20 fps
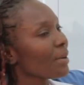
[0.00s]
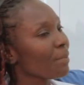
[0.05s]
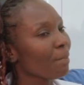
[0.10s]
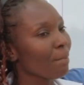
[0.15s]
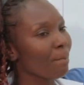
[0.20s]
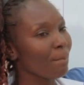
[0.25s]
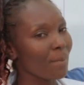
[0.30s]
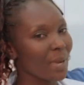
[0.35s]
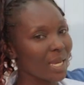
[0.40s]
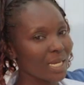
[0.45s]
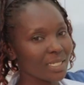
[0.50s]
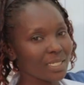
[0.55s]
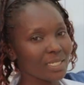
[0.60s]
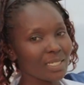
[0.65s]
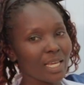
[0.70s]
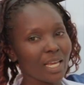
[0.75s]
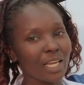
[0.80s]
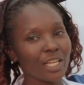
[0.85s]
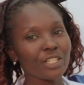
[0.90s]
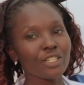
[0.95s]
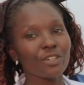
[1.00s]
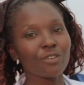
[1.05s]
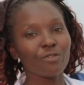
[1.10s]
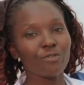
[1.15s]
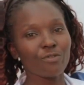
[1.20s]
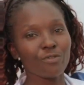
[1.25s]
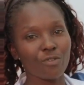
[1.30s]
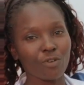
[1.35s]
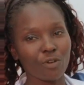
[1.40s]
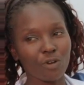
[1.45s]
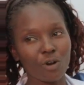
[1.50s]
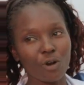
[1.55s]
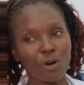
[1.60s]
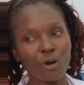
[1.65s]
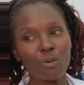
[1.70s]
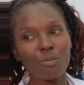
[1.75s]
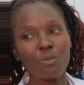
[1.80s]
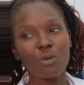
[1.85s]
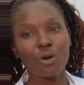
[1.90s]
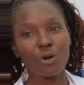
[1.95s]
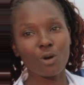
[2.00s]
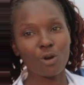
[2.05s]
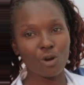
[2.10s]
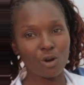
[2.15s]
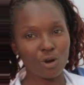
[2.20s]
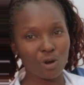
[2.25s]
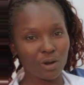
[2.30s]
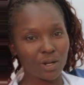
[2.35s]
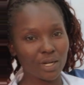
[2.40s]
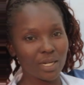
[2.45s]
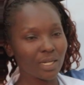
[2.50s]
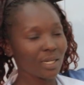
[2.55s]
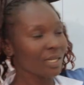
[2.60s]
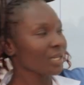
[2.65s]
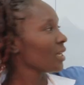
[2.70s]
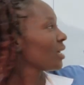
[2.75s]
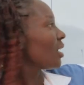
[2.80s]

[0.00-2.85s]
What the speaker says: message from God.